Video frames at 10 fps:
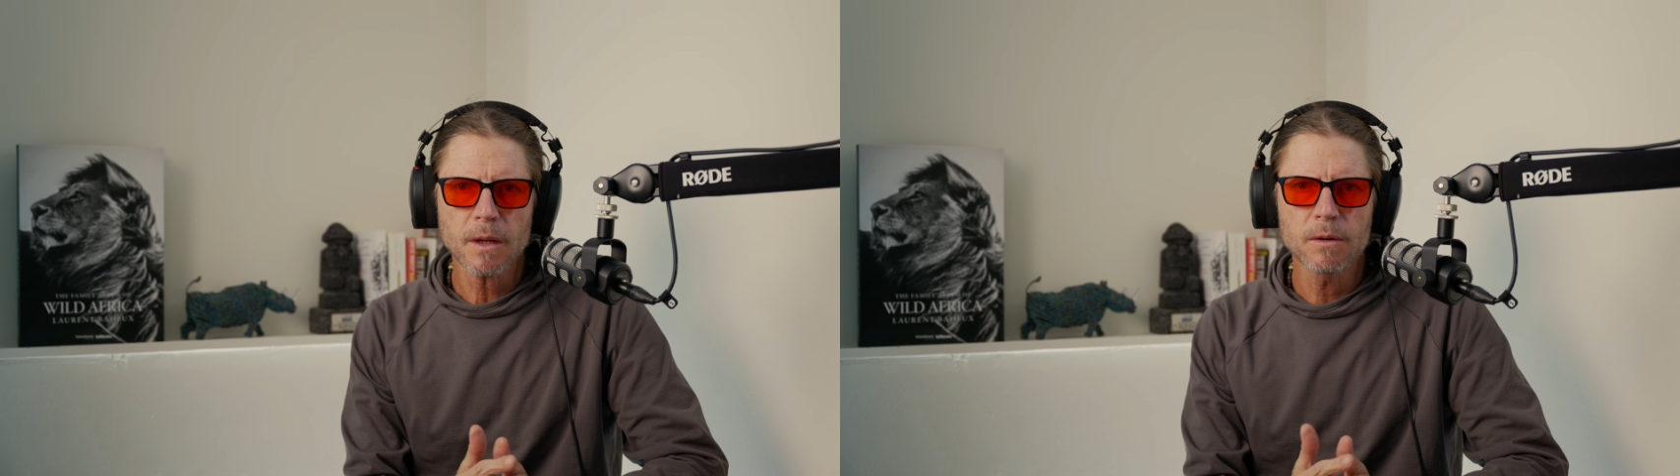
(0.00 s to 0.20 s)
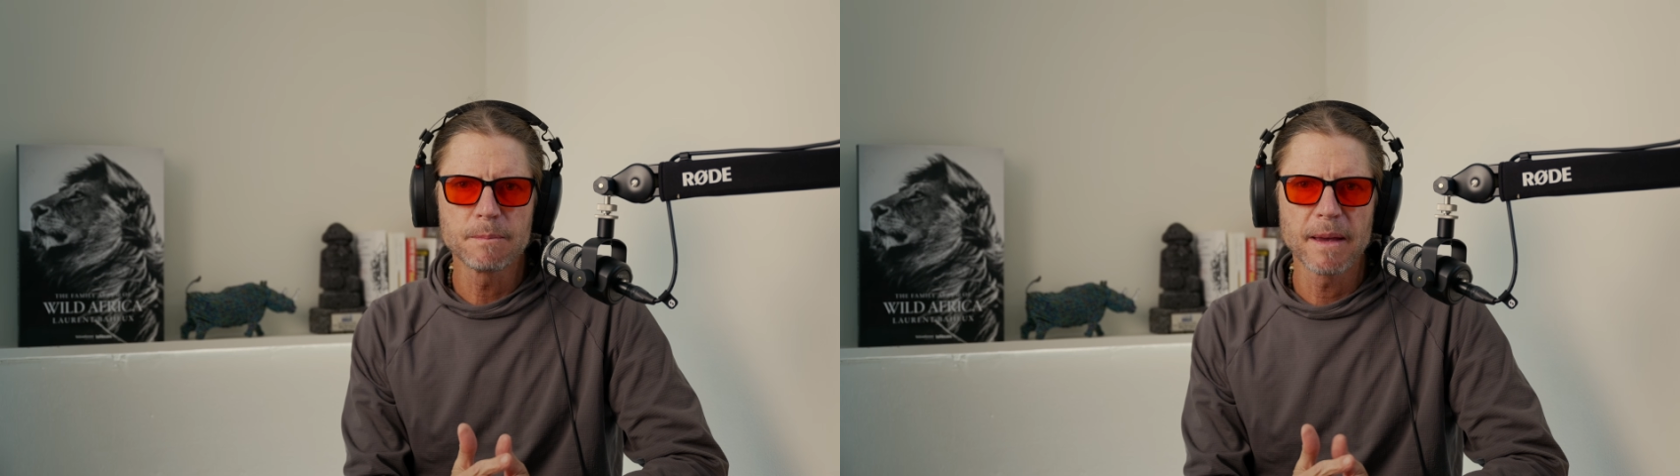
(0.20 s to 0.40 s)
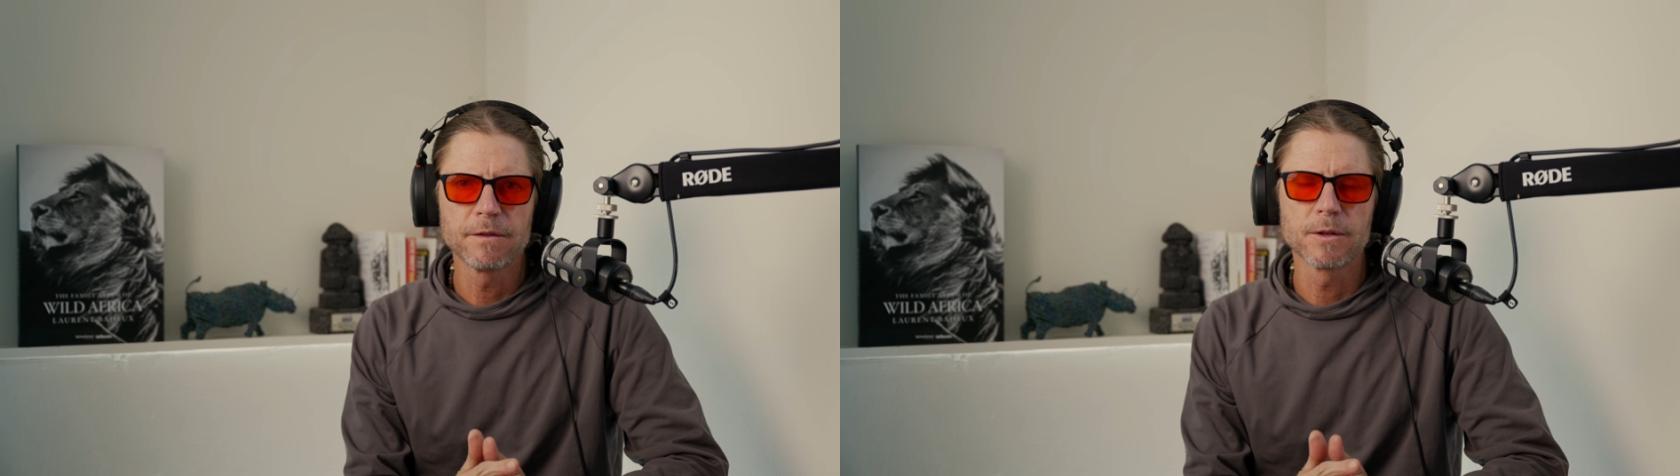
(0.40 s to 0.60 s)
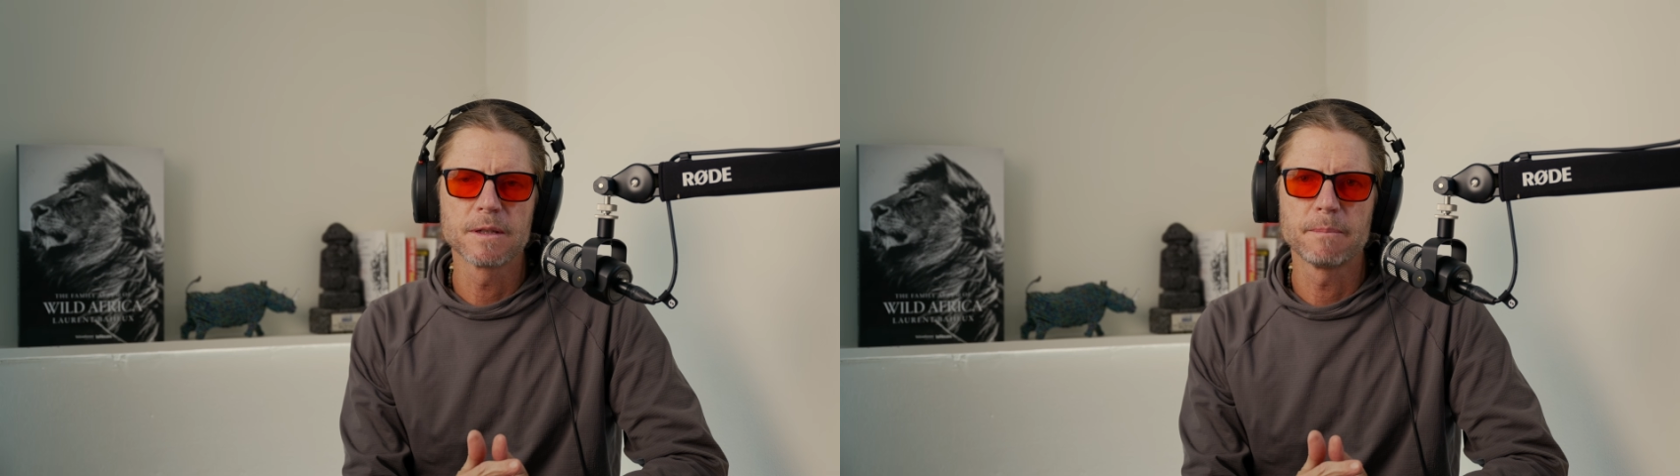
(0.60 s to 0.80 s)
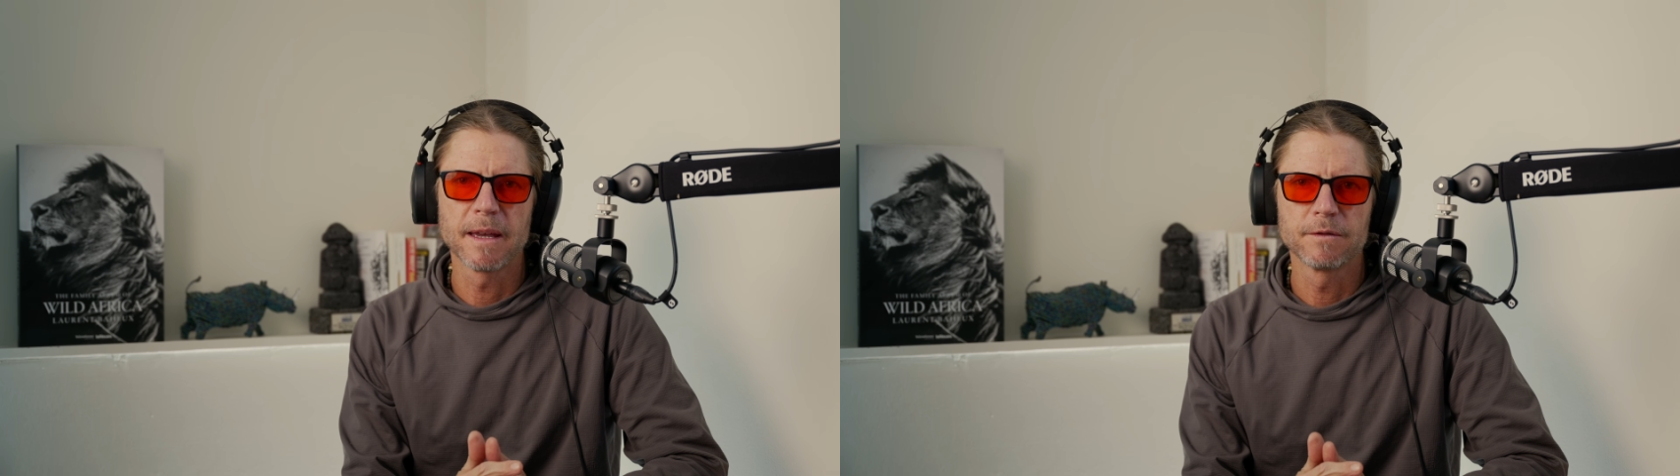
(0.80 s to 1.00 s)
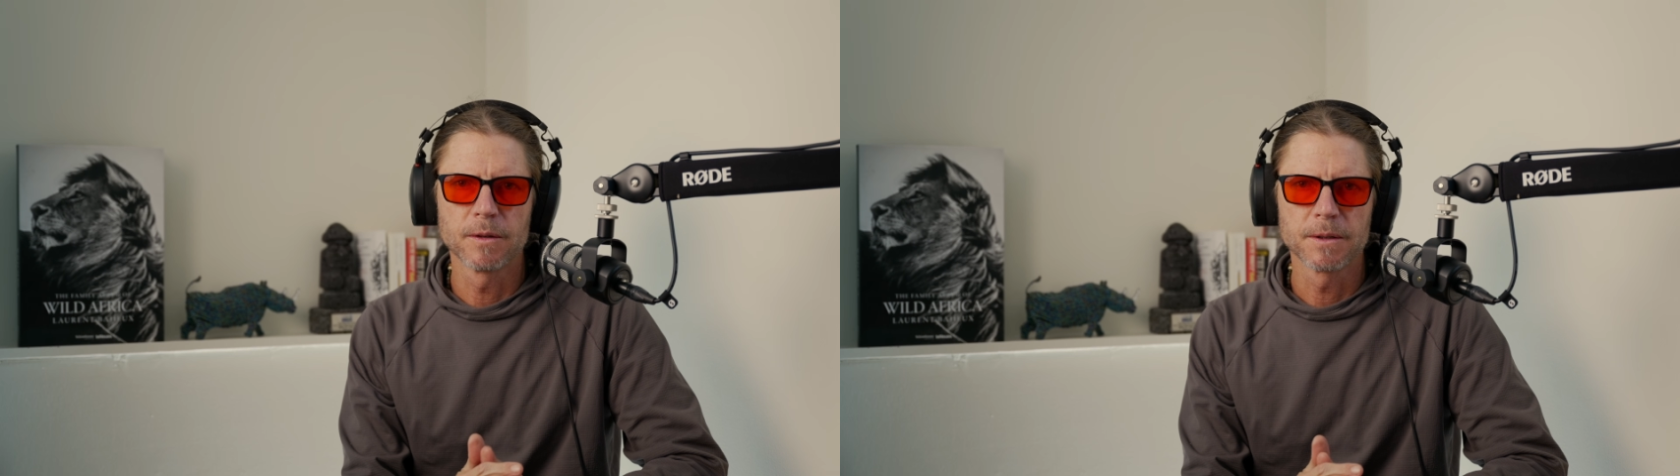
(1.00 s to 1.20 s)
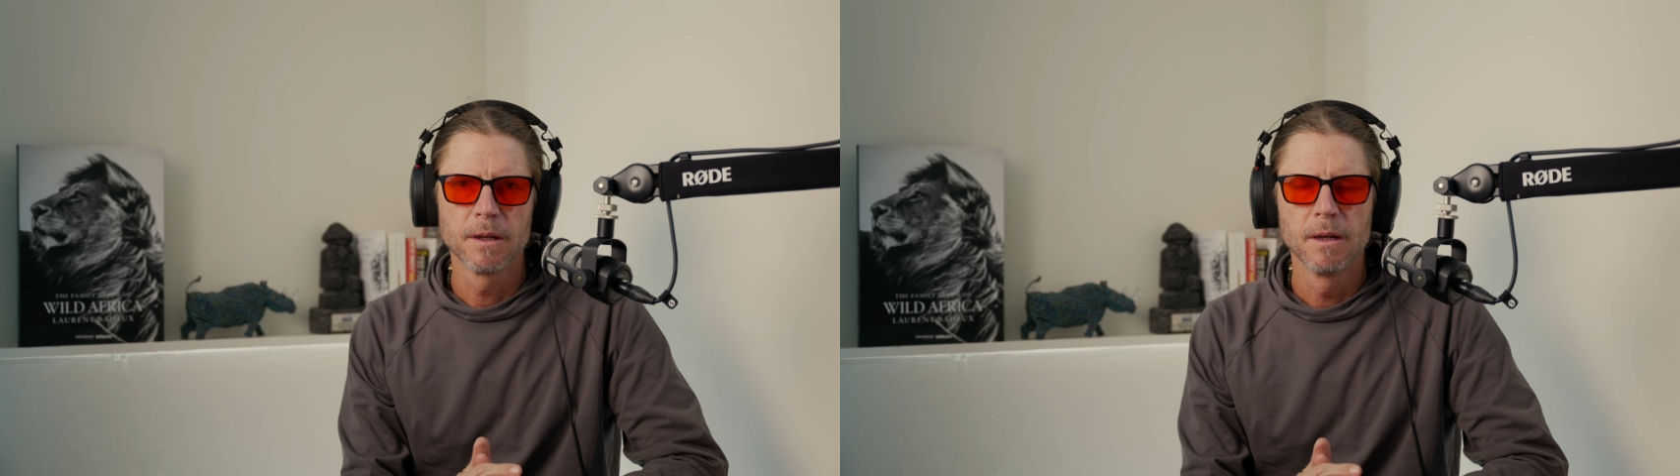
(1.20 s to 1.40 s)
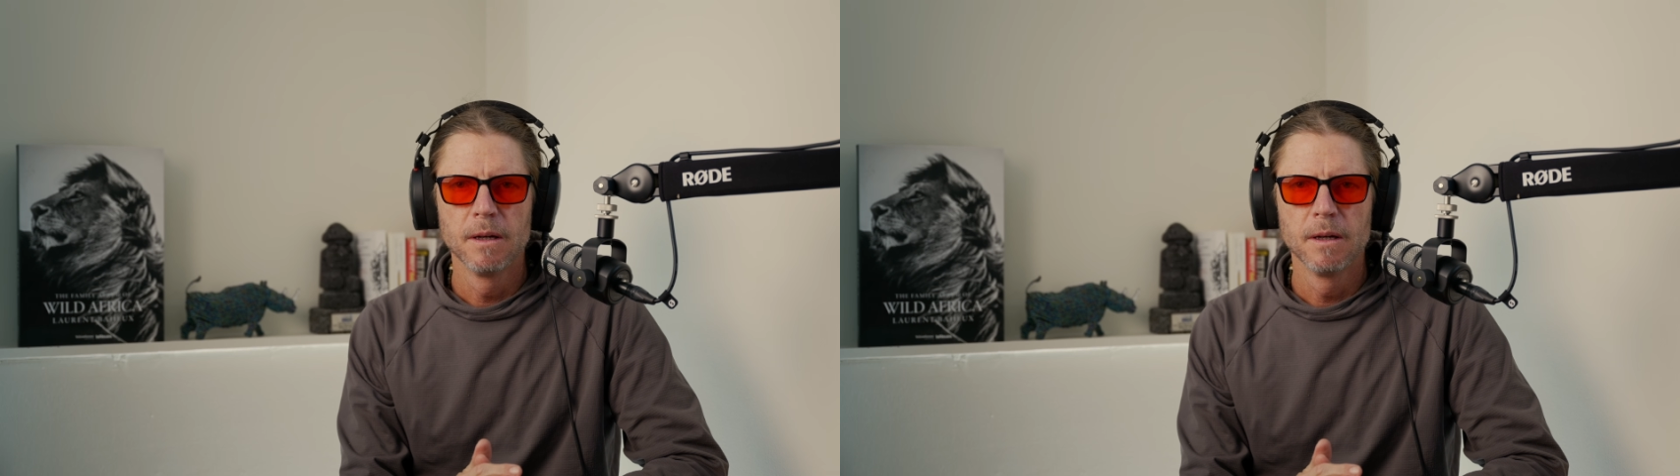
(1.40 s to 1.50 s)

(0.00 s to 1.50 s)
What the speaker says: because barefoot is barefoot.